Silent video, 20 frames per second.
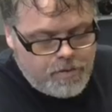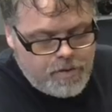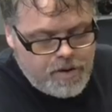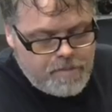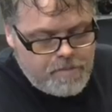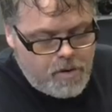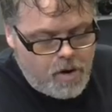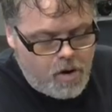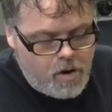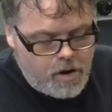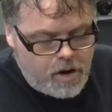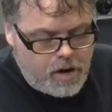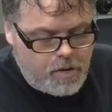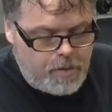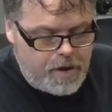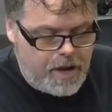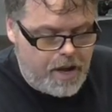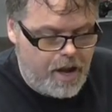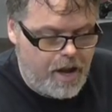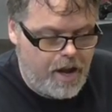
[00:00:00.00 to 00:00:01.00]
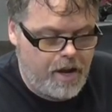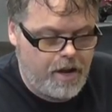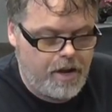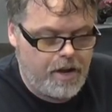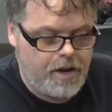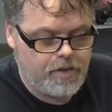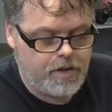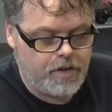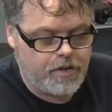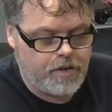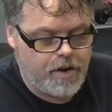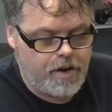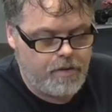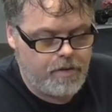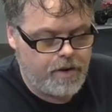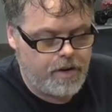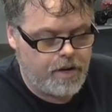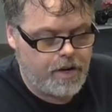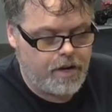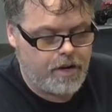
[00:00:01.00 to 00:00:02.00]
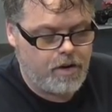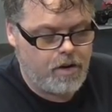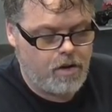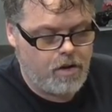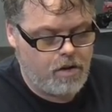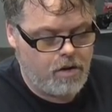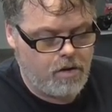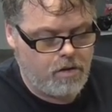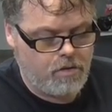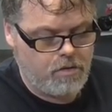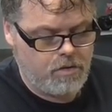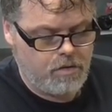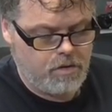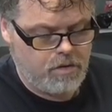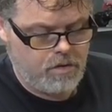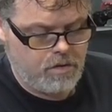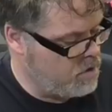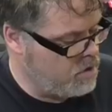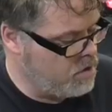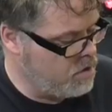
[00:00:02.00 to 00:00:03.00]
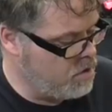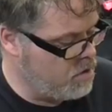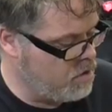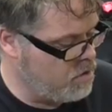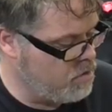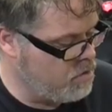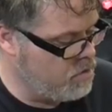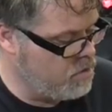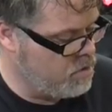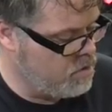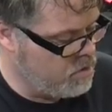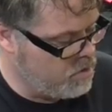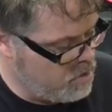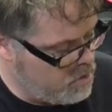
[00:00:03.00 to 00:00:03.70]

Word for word: We broke her. We did. Freaking right, we did. Uh oh. Uh oh.